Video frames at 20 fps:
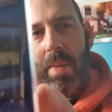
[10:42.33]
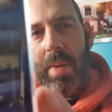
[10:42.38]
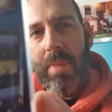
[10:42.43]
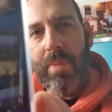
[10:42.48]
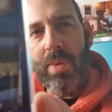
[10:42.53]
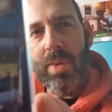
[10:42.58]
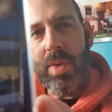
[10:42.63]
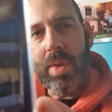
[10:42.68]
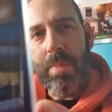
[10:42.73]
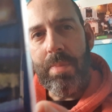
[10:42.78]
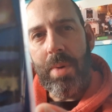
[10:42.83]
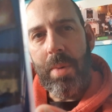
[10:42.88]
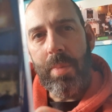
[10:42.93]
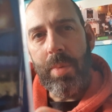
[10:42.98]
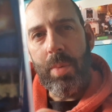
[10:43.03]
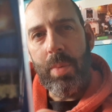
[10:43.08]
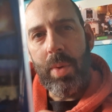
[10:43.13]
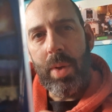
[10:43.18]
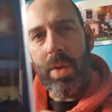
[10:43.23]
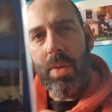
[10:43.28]
otherwise I
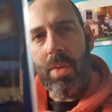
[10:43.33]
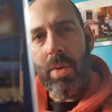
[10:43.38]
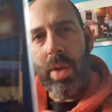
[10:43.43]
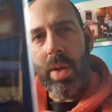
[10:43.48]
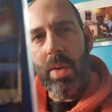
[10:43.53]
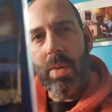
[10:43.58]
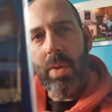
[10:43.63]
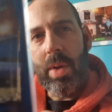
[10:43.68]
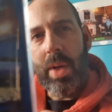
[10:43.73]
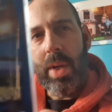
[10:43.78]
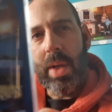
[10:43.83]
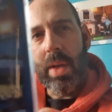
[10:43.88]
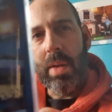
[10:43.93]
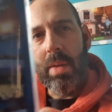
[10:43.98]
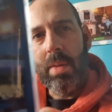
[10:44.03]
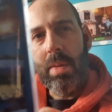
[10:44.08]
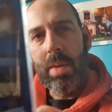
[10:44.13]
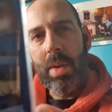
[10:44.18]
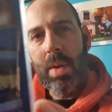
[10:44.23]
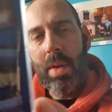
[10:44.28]
probably would have got it on there.
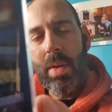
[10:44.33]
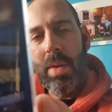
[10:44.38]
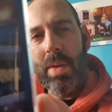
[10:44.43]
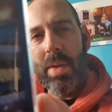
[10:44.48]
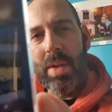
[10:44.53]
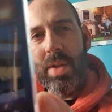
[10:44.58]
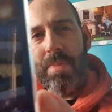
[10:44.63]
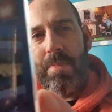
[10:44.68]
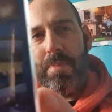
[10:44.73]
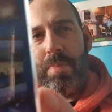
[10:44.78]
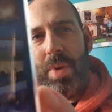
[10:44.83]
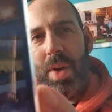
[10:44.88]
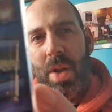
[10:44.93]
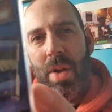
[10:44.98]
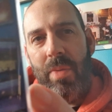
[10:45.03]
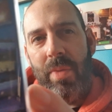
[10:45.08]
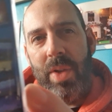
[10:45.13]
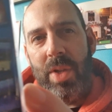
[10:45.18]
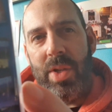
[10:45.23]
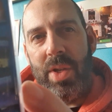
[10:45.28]
It's
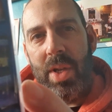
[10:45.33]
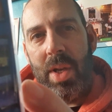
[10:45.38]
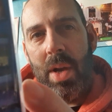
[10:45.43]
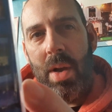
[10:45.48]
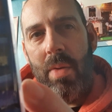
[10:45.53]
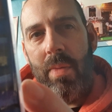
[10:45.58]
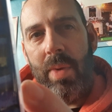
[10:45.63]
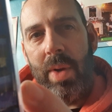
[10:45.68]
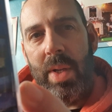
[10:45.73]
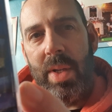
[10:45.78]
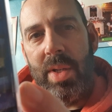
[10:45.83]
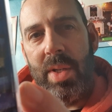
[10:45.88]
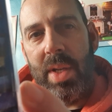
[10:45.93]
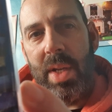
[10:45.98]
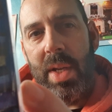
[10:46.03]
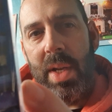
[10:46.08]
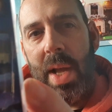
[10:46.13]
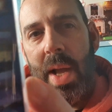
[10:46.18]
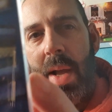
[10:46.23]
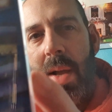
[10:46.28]
blurring so you can't really
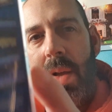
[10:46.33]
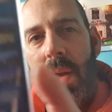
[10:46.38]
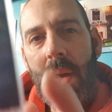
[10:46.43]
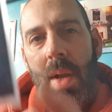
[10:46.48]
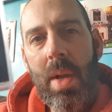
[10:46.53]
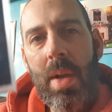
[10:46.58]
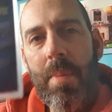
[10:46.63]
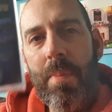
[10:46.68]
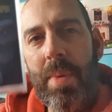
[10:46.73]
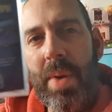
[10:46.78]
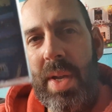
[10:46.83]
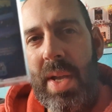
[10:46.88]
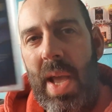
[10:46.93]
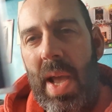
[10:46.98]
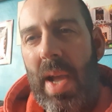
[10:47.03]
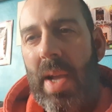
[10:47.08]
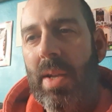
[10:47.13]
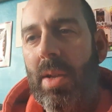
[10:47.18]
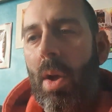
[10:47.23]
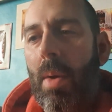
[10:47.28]
see that, but
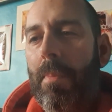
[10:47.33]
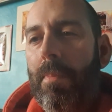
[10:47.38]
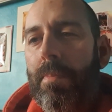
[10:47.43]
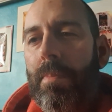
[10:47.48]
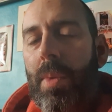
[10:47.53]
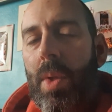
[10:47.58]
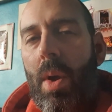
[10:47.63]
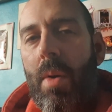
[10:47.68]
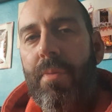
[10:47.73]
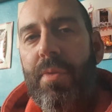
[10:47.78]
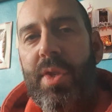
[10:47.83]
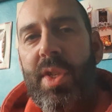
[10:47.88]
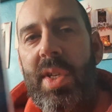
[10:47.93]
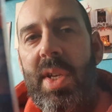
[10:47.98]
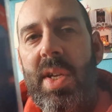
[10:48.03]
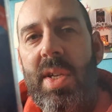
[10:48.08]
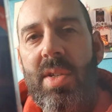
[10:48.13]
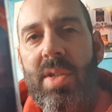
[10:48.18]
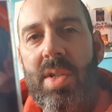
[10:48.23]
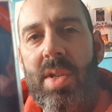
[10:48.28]
yeah,
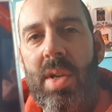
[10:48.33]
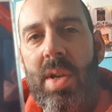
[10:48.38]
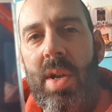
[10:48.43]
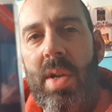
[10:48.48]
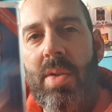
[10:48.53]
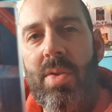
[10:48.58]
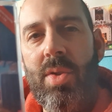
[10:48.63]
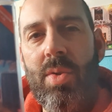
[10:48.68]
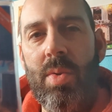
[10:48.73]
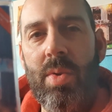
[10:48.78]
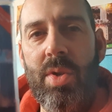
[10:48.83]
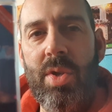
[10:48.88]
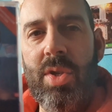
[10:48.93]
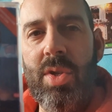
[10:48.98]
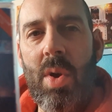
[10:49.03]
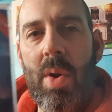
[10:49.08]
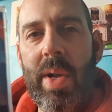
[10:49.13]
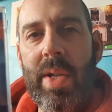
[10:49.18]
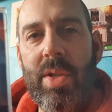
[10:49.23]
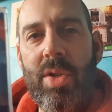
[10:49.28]
obviously it's a sort of
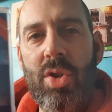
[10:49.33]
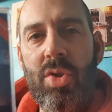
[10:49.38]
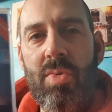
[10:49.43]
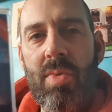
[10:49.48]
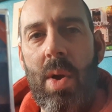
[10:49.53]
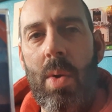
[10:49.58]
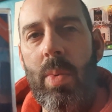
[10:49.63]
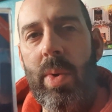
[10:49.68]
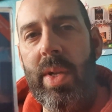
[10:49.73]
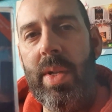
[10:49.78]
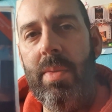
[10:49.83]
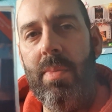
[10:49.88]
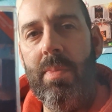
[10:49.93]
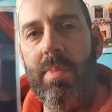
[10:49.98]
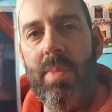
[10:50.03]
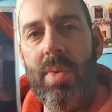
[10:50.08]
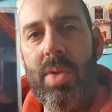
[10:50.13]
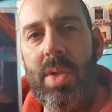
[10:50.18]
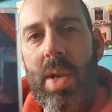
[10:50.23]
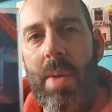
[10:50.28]
side scrolling
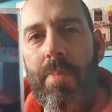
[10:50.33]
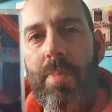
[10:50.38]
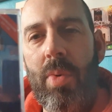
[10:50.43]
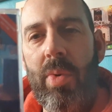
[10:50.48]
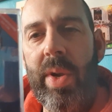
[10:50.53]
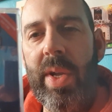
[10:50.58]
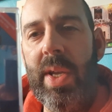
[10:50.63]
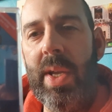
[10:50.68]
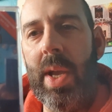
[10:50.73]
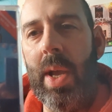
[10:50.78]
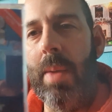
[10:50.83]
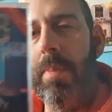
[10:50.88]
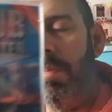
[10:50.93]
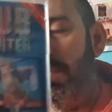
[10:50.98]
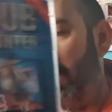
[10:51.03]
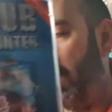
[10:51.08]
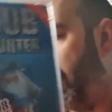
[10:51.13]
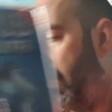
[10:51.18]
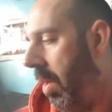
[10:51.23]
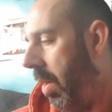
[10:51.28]
submarine game.
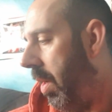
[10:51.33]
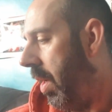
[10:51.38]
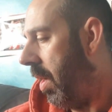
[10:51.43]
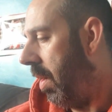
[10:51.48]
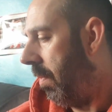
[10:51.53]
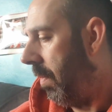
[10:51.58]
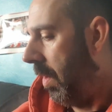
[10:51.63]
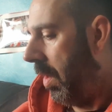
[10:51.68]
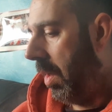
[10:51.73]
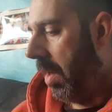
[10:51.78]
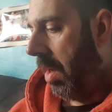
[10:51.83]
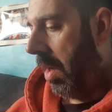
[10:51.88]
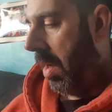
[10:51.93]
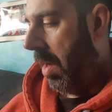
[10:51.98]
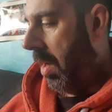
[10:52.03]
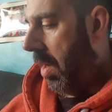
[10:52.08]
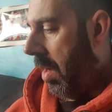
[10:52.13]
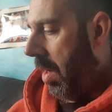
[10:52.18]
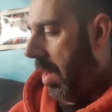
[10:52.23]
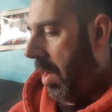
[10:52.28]
So yeah,
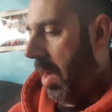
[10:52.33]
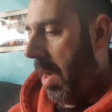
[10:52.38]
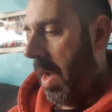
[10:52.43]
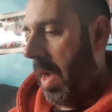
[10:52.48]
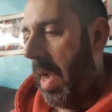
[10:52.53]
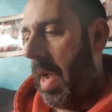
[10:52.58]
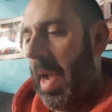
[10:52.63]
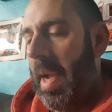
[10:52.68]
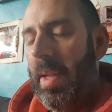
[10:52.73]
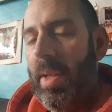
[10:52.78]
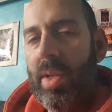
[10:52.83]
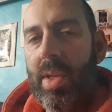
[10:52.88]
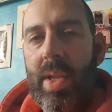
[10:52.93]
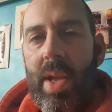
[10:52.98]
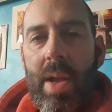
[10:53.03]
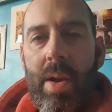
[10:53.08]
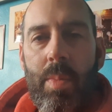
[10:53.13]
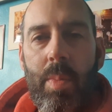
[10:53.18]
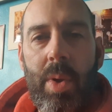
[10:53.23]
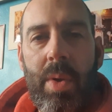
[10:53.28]
and
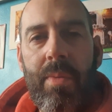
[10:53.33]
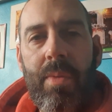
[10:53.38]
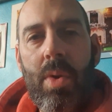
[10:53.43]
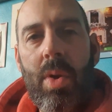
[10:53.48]
then we've